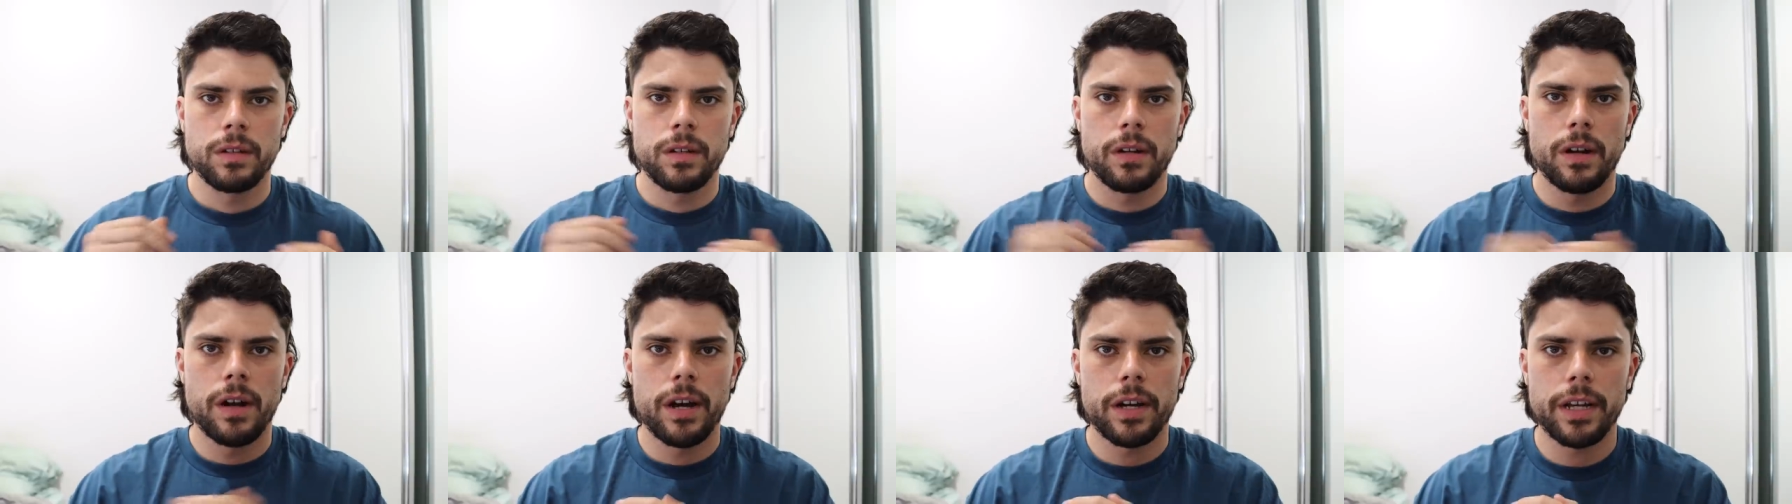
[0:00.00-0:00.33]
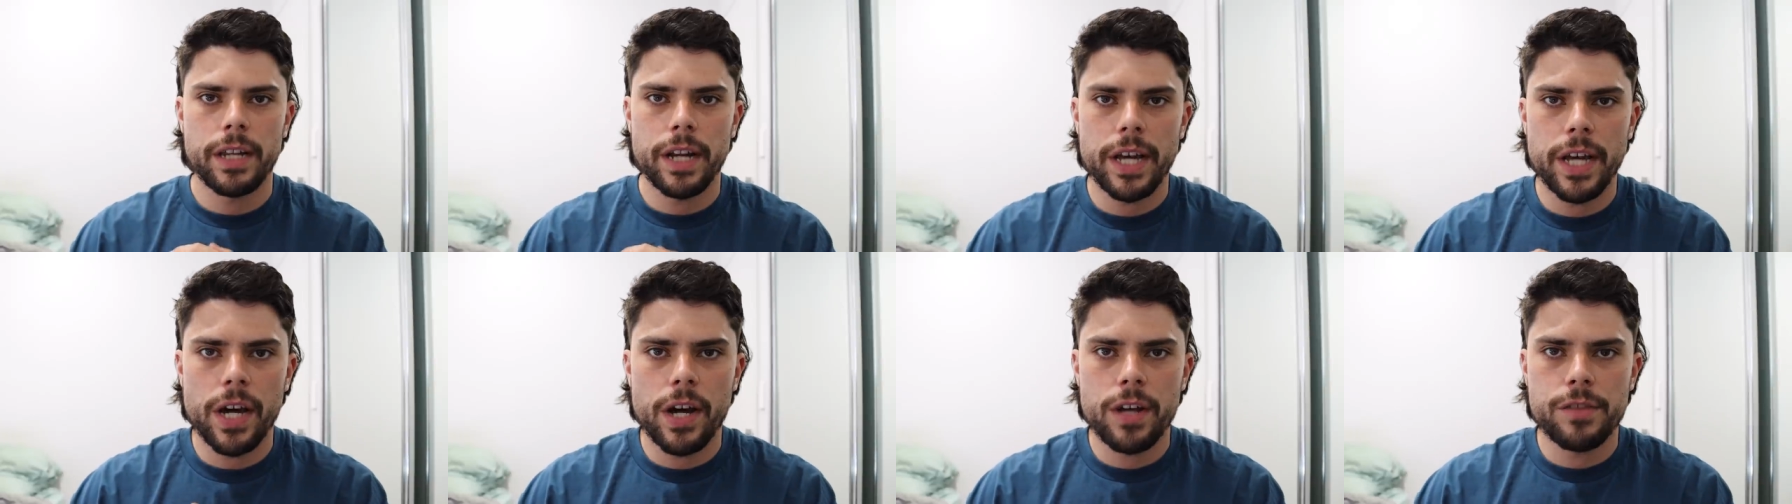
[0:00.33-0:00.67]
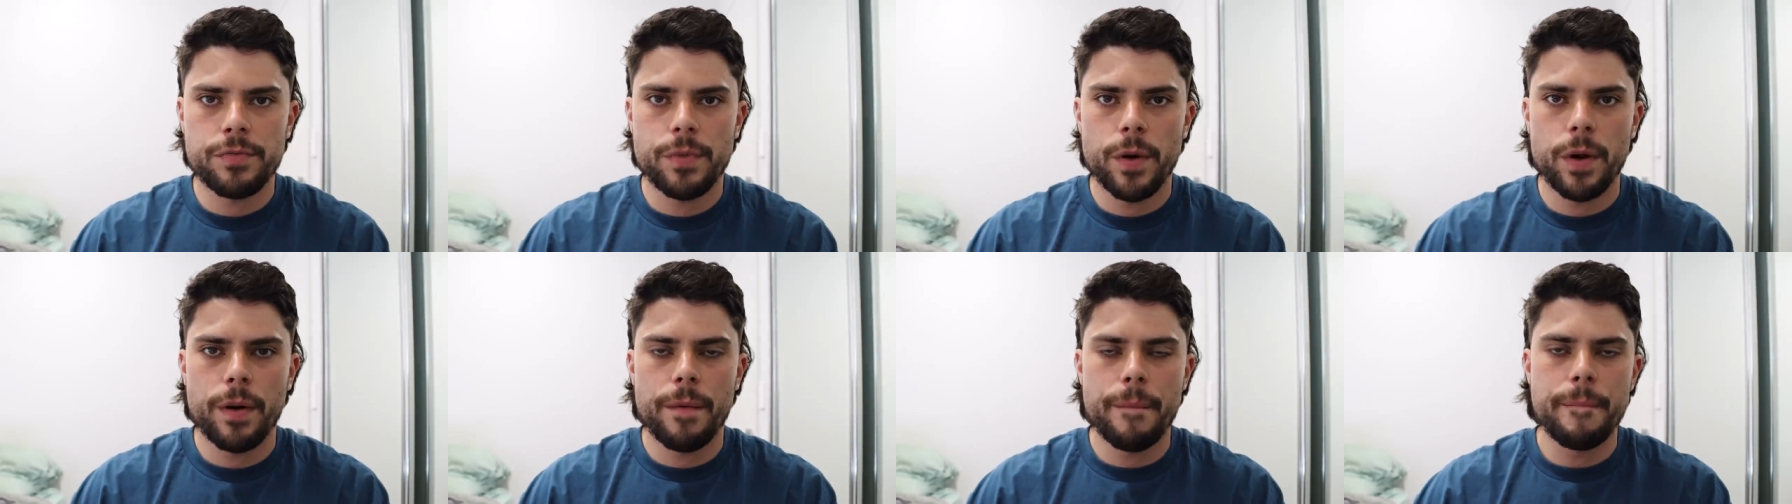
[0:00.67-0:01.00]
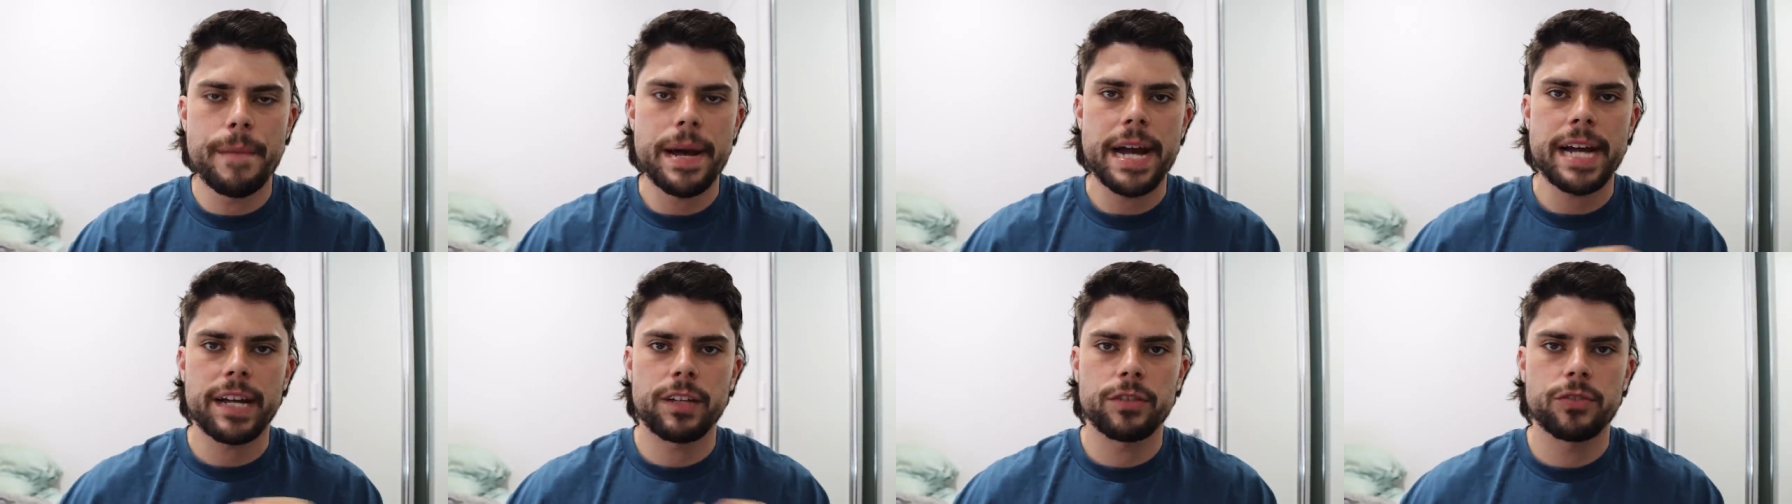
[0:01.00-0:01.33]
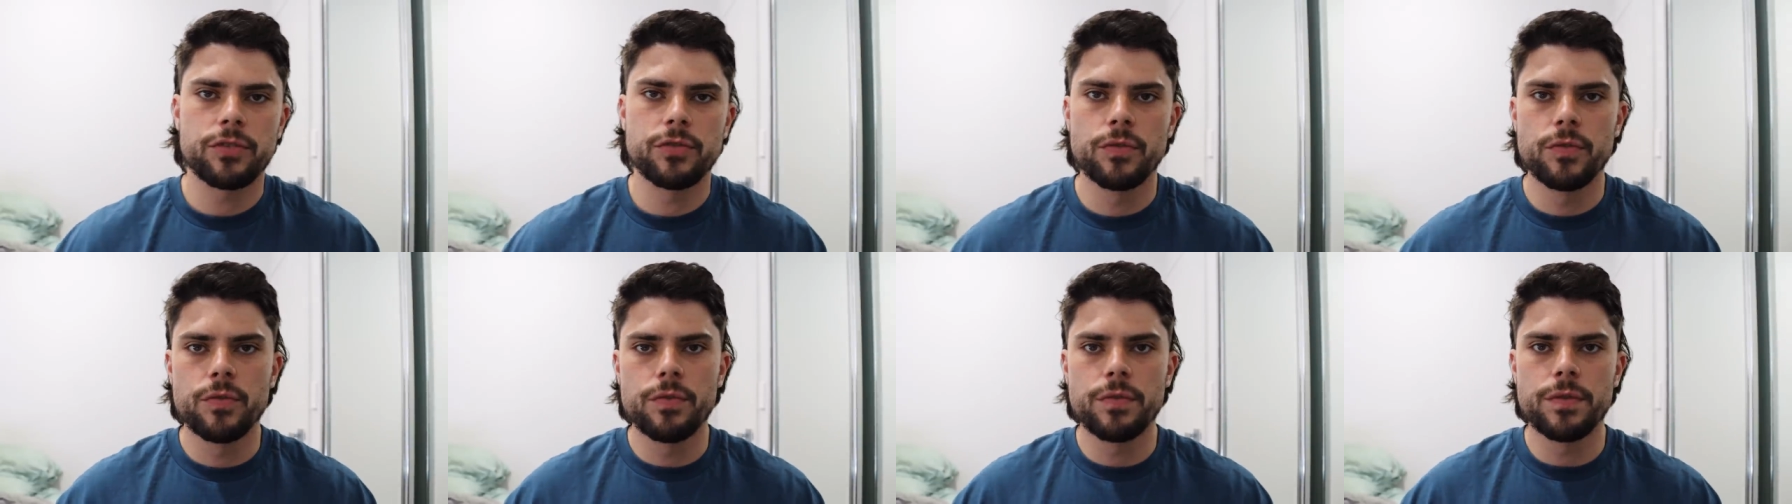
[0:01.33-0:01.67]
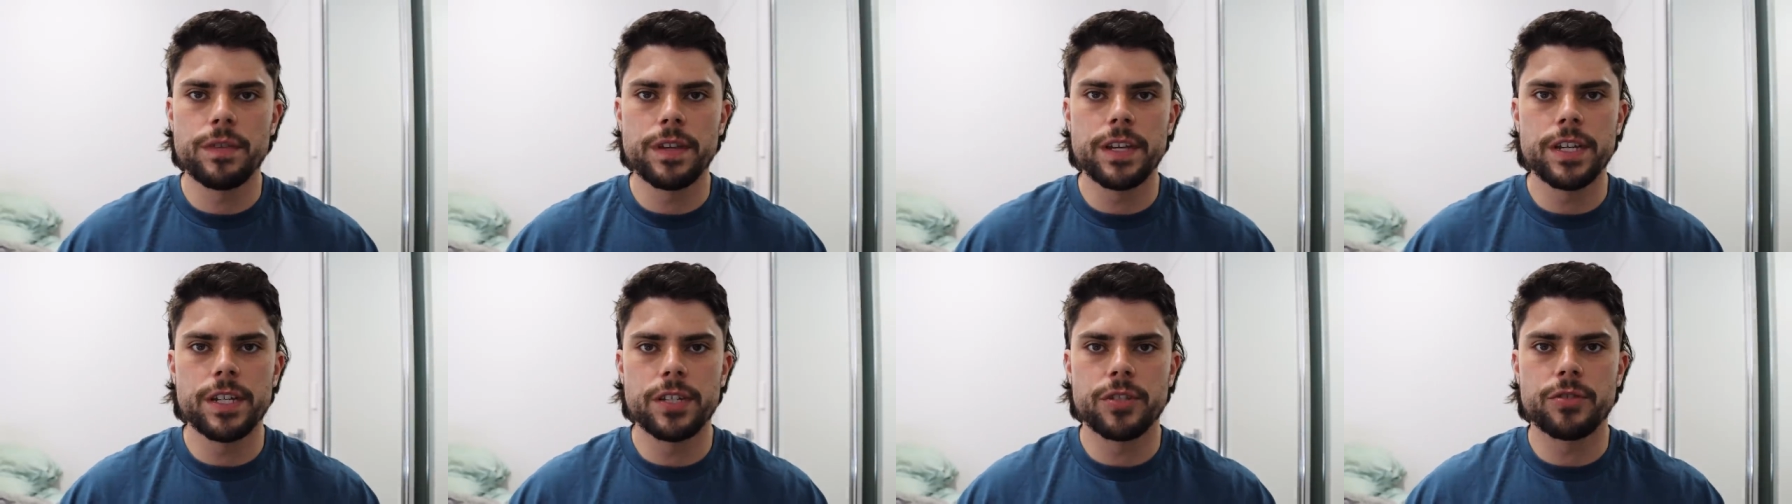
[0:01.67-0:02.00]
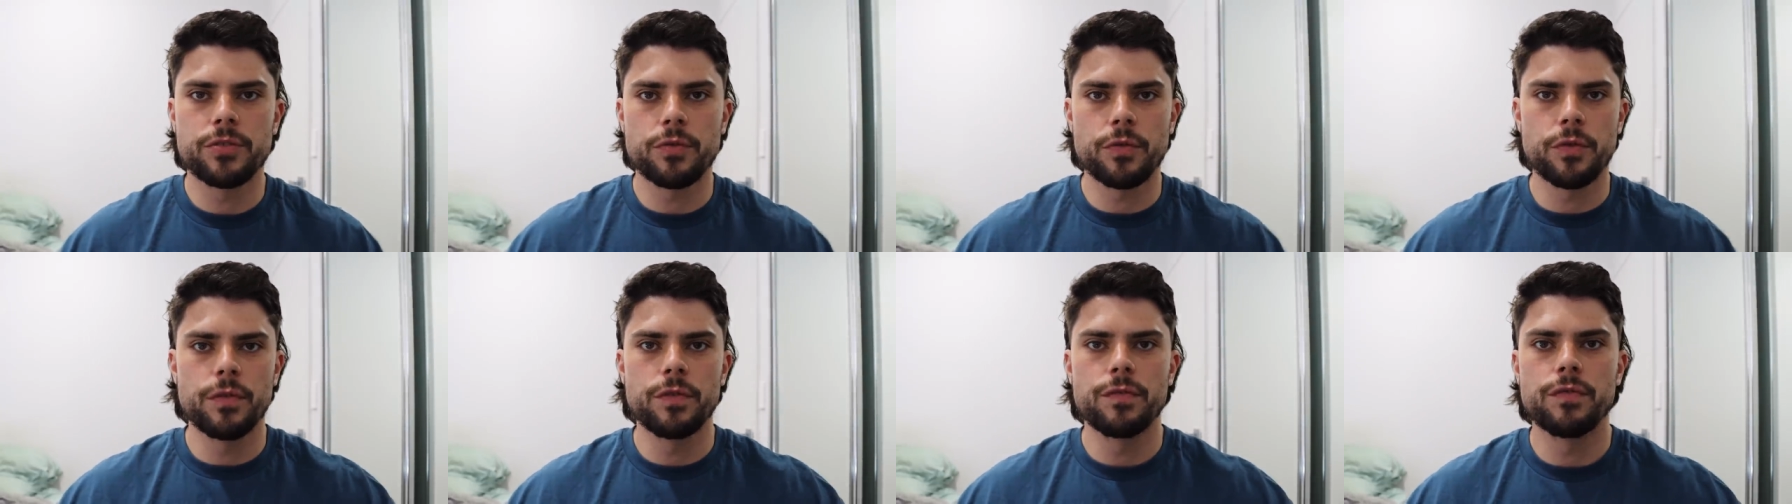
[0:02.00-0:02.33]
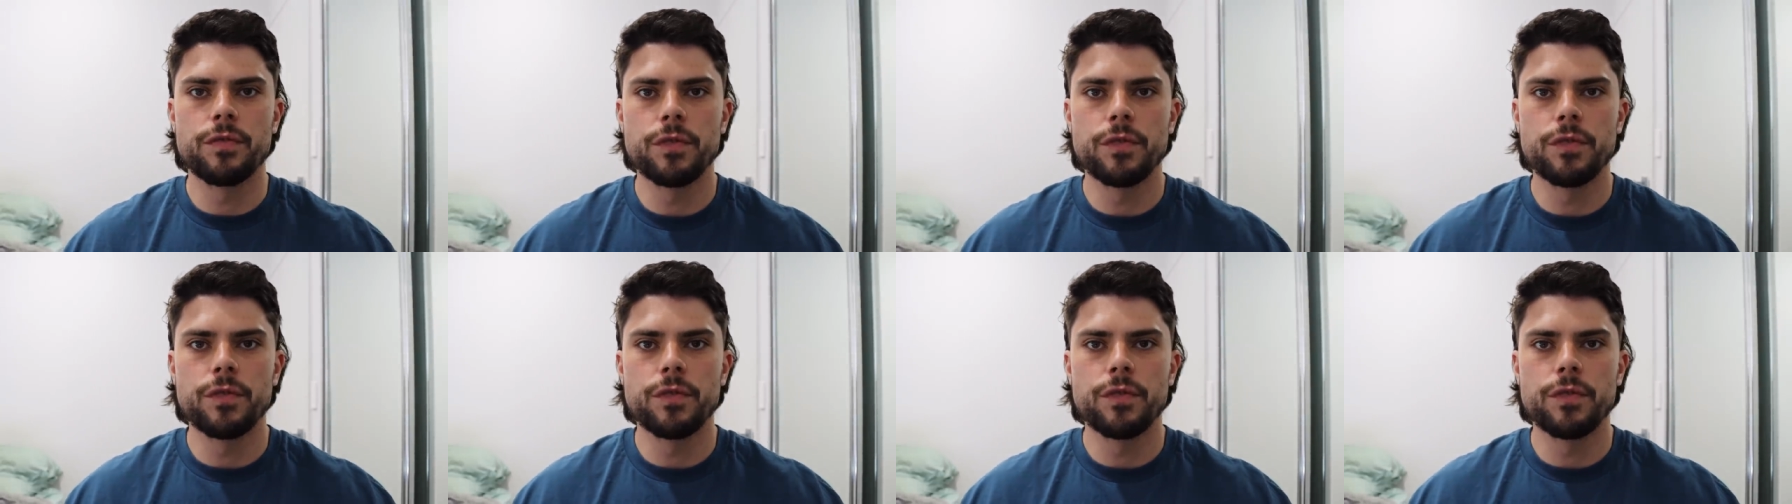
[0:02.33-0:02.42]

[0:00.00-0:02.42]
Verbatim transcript: Alright, g'day guys, welcome back to the True